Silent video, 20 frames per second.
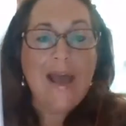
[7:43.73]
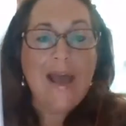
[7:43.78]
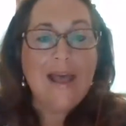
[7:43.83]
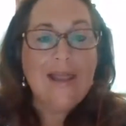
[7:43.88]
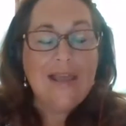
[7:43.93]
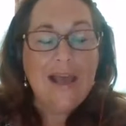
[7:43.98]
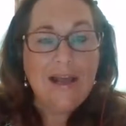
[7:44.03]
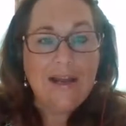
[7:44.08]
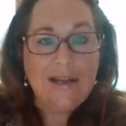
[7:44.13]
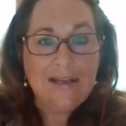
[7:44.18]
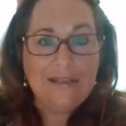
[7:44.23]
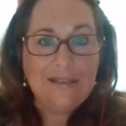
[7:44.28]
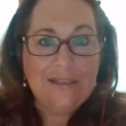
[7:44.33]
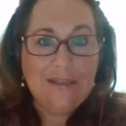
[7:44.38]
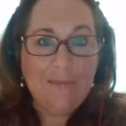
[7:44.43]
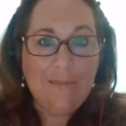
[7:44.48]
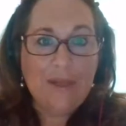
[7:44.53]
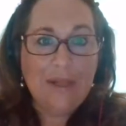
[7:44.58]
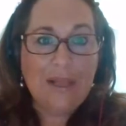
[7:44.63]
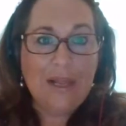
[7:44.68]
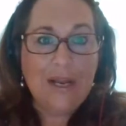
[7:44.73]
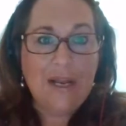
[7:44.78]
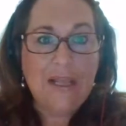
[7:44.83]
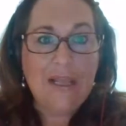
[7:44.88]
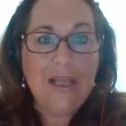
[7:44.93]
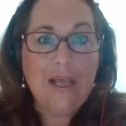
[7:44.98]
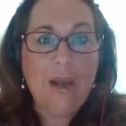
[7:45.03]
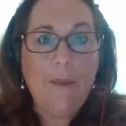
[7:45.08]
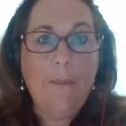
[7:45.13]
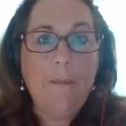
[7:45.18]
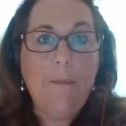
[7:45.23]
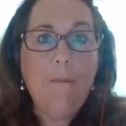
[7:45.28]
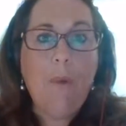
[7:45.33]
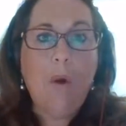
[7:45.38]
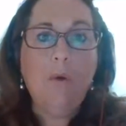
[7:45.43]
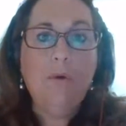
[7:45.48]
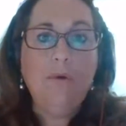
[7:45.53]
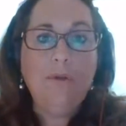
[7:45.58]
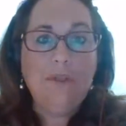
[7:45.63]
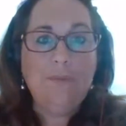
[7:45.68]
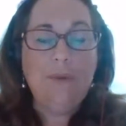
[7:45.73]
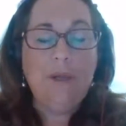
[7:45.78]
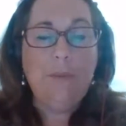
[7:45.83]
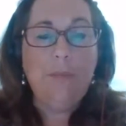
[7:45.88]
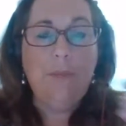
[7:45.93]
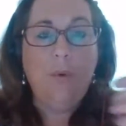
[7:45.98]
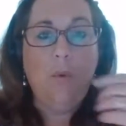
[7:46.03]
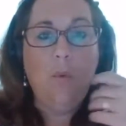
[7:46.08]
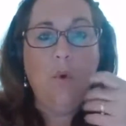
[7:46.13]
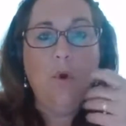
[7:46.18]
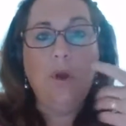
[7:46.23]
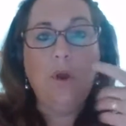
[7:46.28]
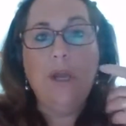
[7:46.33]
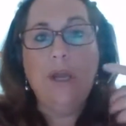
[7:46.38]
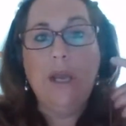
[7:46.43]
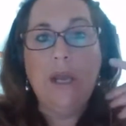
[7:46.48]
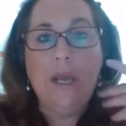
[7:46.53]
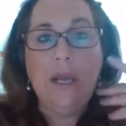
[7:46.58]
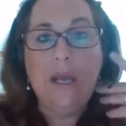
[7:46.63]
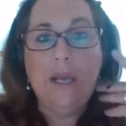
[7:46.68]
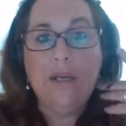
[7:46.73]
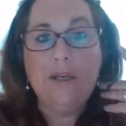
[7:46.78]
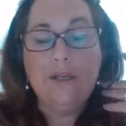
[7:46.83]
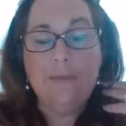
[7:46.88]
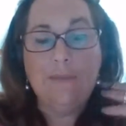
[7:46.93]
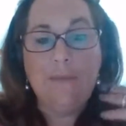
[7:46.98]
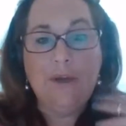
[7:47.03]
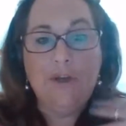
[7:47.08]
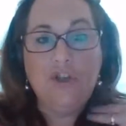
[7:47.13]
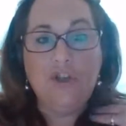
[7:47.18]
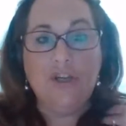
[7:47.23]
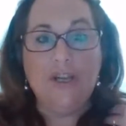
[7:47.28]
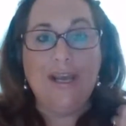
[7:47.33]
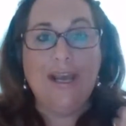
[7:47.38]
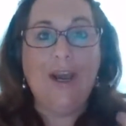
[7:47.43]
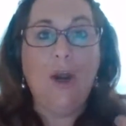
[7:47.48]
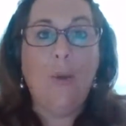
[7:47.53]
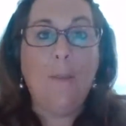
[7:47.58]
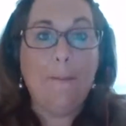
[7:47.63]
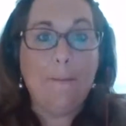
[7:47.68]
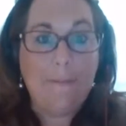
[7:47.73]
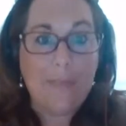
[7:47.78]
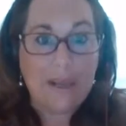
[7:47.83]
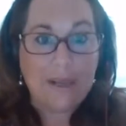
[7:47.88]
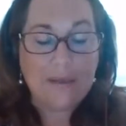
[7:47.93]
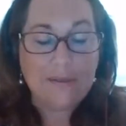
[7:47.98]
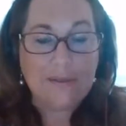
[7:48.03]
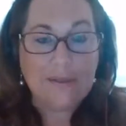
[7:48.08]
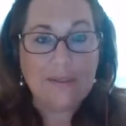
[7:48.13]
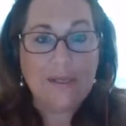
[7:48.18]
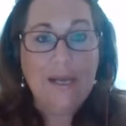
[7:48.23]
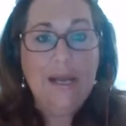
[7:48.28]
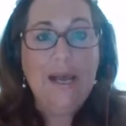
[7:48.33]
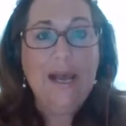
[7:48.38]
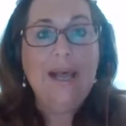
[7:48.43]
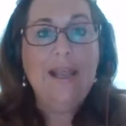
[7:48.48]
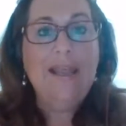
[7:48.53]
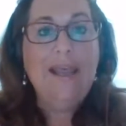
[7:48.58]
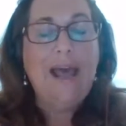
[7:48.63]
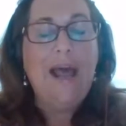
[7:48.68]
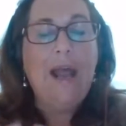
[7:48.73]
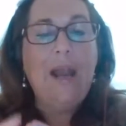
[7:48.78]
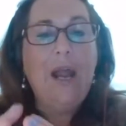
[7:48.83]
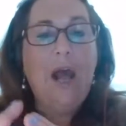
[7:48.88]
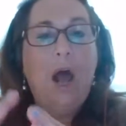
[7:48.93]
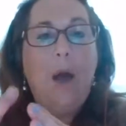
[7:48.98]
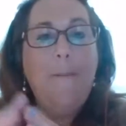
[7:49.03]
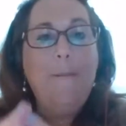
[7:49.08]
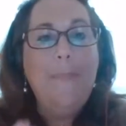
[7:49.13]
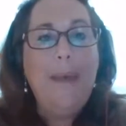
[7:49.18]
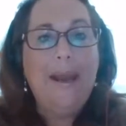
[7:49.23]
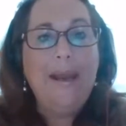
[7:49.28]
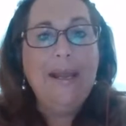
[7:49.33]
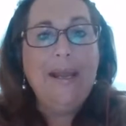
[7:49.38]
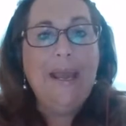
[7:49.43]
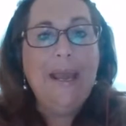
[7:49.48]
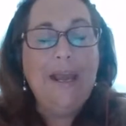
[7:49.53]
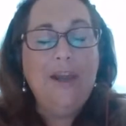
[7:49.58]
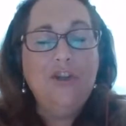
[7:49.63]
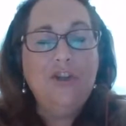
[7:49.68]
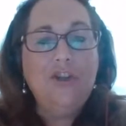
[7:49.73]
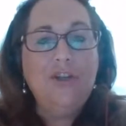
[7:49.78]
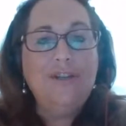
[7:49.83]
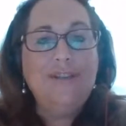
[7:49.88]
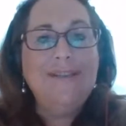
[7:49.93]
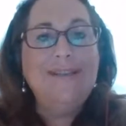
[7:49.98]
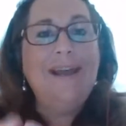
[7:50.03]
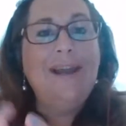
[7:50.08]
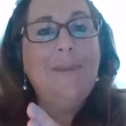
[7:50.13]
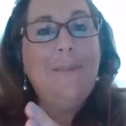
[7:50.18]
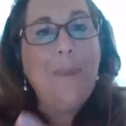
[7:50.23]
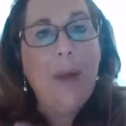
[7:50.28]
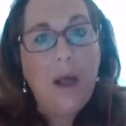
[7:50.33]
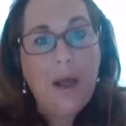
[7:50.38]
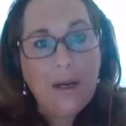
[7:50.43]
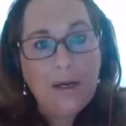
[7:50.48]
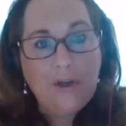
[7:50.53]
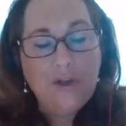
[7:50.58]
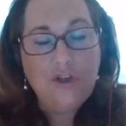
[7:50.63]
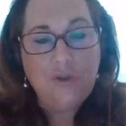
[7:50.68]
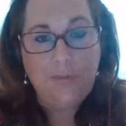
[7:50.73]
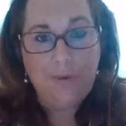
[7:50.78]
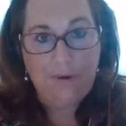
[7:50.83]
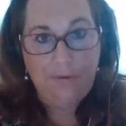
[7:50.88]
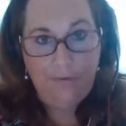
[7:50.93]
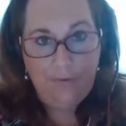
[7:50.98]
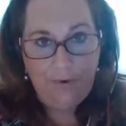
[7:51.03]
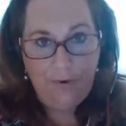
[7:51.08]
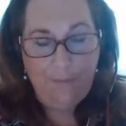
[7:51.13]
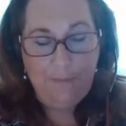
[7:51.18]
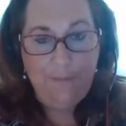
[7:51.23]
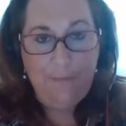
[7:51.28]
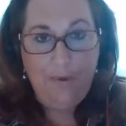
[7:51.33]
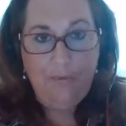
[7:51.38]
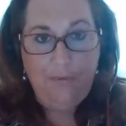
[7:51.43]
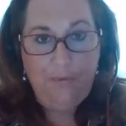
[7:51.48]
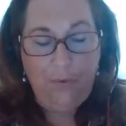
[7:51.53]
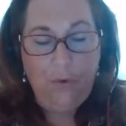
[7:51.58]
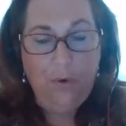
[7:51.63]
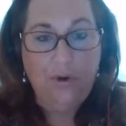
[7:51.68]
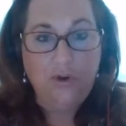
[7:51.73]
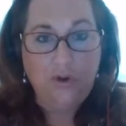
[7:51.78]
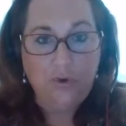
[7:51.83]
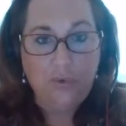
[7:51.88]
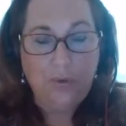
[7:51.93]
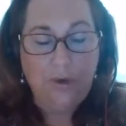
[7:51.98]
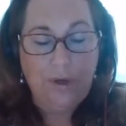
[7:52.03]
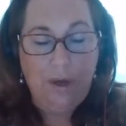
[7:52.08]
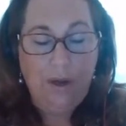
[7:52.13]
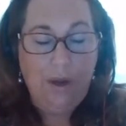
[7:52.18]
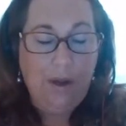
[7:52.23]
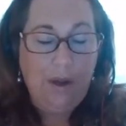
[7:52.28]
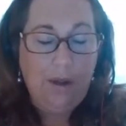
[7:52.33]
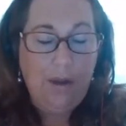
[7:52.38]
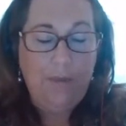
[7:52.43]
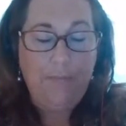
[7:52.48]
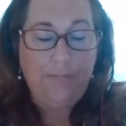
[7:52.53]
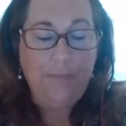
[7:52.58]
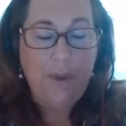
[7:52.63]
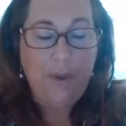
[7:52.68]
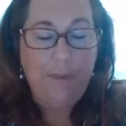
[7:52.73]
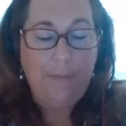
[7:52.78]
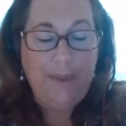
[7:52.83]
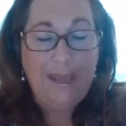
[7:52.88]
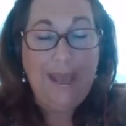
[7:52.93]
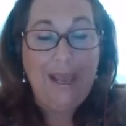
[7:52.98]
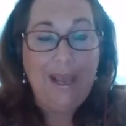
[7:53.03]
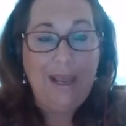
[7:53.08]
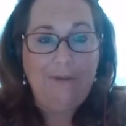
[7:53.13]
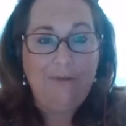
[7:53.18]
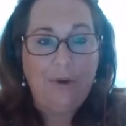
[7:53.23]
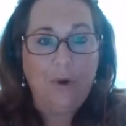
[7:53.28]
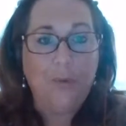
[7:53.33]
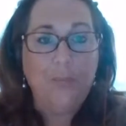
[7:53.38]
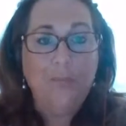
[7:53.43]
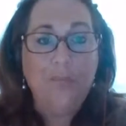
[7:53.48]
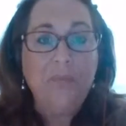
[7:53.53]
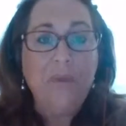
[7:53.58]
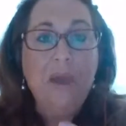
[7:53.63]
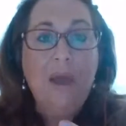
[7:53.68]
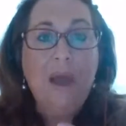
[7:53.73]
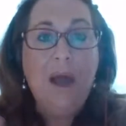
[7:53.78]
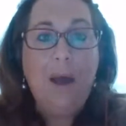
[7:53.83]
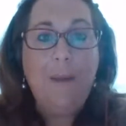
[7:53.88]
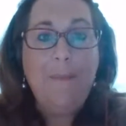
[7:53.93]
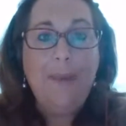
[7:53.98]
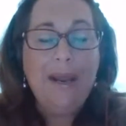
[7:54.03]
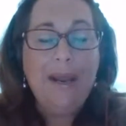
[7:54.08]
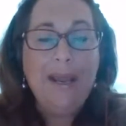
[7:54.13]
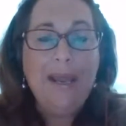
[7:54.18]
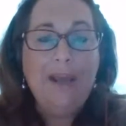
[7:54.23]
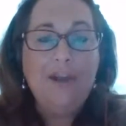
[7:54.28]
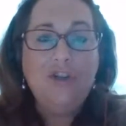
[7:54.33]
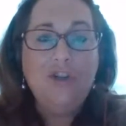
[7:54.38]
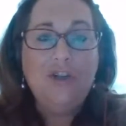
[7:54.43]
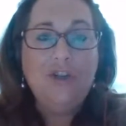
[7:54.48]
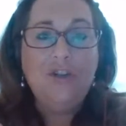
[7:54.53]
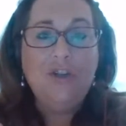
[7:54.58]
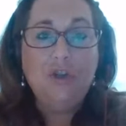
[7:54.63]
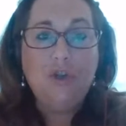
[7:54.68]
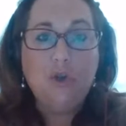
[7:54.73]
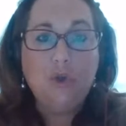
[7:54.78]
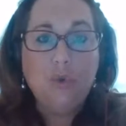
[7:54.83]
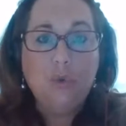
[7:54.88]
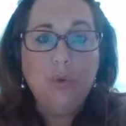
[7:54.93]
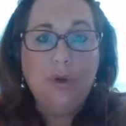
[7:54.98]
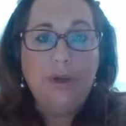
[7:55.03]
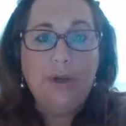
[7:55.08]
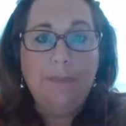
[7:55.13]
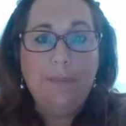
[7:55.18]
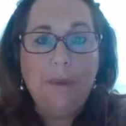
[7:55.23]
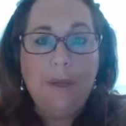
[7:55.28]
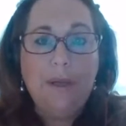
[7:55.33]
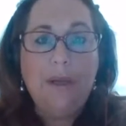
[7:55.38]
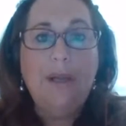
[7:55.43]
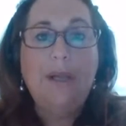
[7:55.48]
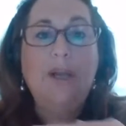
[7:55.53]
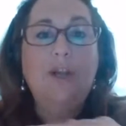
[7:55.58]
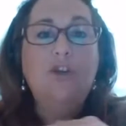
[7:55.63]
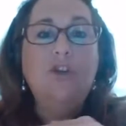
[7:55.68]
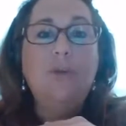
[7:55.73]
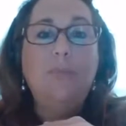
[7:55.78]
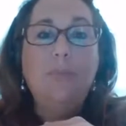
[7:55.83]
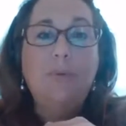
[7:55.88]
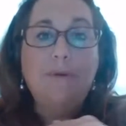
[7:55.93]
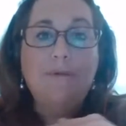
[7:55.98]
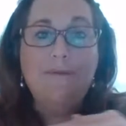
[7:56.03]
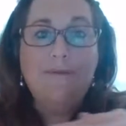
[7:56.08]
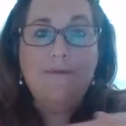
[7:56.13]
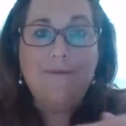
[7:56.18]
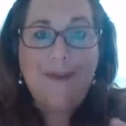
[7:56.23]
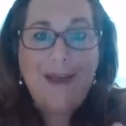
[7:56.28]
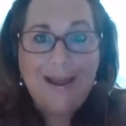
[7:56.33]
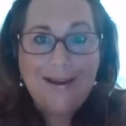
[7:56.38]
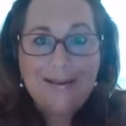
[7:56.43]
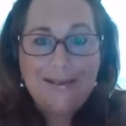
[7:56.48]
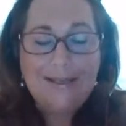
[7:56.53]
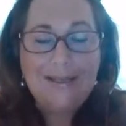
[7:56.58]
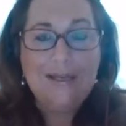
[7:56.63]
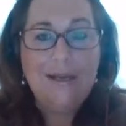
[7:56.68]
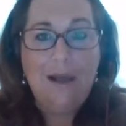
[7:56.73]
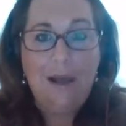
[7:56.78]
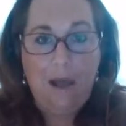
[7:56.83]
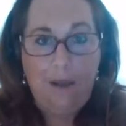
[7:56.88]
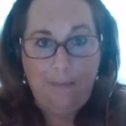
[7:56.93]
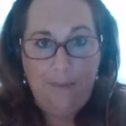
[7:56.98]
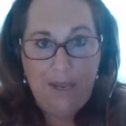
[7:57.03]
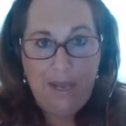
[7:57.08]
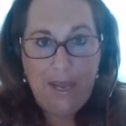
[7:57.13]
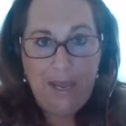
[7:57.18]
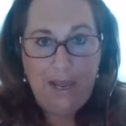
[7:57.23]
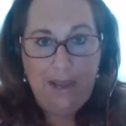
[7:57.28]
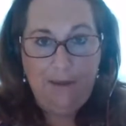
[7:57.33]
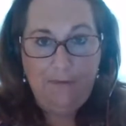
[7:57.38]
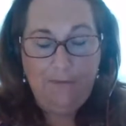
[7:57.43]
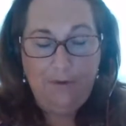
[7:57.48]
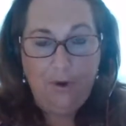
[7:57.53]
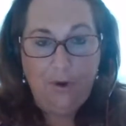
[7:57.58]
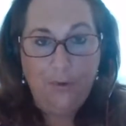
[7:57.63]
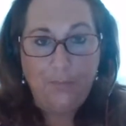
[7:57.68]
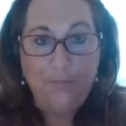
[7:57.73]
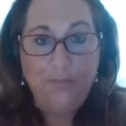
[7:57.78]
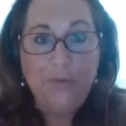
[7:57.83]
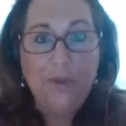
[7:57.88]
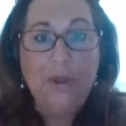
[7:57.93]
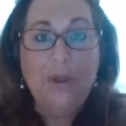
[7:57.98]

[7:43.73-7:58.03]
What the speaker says: And that is something that I think most people working in dementia care miss, that a medication is not a punishment for a behavior. A medication is a treatment to prevent a behavior.